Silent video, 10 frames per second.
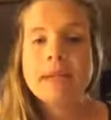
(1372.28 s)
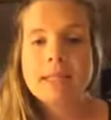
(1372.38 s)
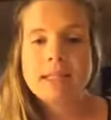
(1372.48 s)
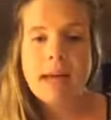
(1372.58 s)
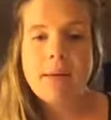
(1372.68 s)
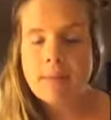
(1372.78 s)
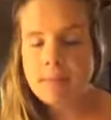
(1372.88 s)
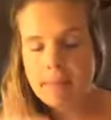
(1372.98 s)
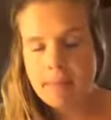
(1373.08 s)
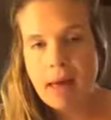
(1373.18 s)
Sam
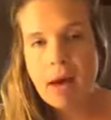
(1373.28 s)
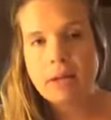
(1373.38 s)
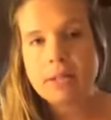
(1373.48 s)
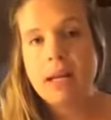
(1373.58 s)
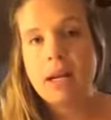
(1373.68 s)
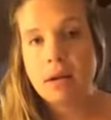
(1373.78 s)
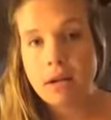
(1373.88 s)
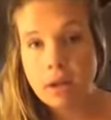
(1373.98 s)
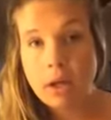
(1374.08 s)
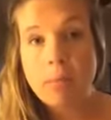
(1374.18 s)
Bowers made a
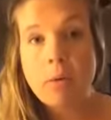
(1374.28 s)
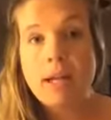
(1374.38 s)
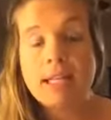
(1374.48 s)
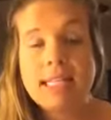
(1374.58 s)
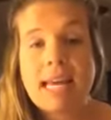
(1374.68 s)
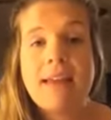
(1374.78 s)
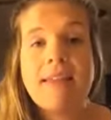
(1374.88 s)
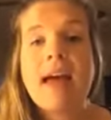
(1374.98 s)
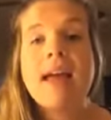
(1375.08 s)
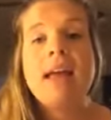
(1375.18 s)
good point saying
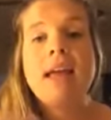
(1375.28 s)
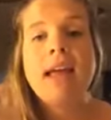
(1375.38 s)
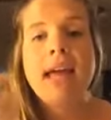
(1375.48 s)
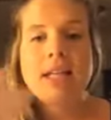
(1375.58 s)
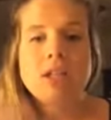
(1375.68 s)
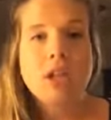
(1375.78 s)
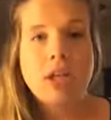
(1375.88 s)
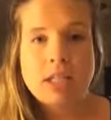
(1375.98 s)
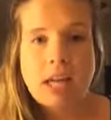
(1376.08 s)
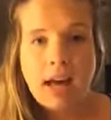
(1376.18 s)
that it's
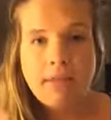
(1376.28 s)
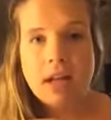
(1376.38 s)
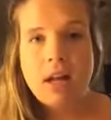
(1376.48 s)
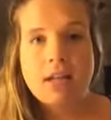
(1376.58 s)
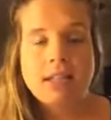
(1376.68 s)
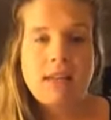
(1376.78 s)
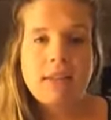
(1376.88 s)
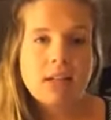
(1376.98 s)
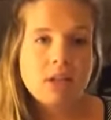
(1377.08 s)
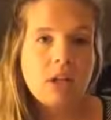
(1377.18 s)
good to have the content
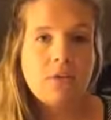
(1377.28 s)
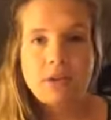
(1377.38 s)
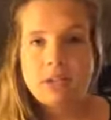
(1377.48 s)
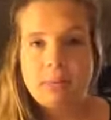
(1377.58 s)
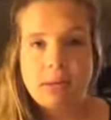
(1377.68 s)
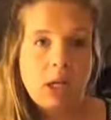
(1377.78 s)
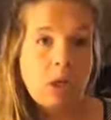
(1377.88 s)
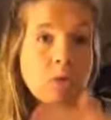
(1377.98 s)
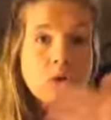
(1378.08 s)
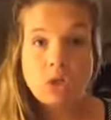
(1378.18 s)
that's good for somebody
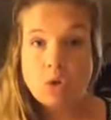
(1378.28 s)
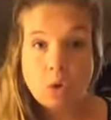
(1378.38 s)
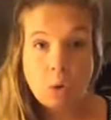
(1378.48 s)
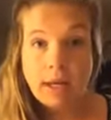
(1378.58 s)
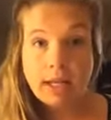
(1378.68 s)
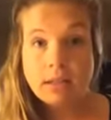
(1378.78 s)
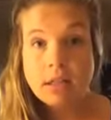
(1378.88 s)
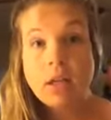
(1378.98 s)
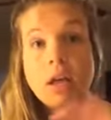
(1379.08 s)
who just joined